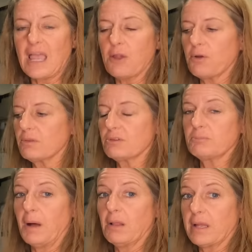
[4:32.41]
the
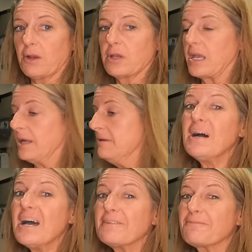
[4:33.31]
small area.
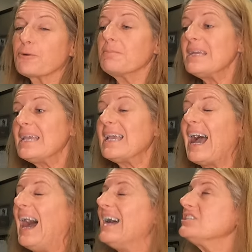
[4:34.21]
But for me,
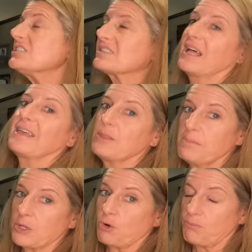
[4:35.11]
I just like the
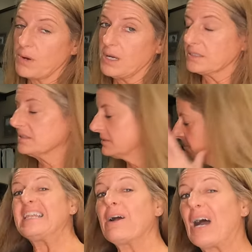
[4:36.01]
bigger rugs.
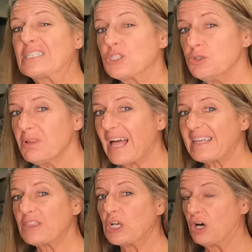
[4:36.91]
Now, I do
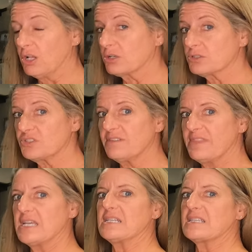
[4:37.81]
like the colors of
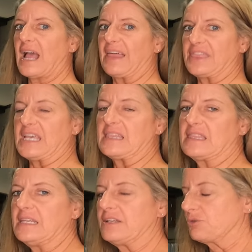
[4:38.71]
this. I think
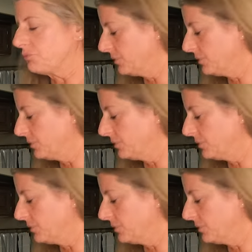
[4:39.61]
that it's